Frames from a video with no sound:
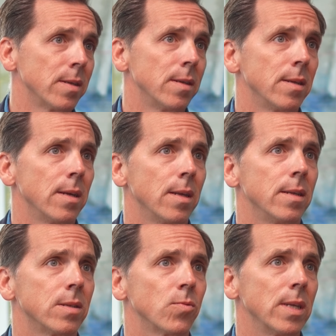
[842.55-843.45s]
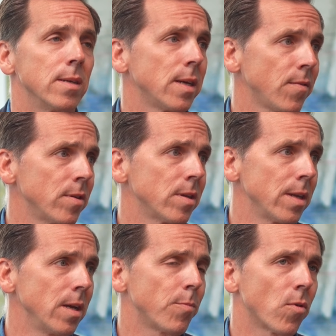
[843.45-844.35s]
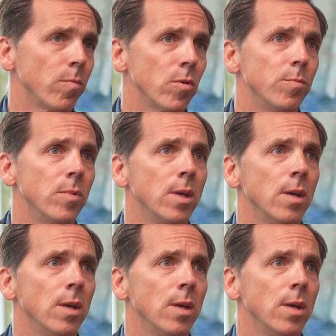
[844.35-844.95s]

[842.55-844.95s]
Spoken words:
in Sweden, definitely a problem.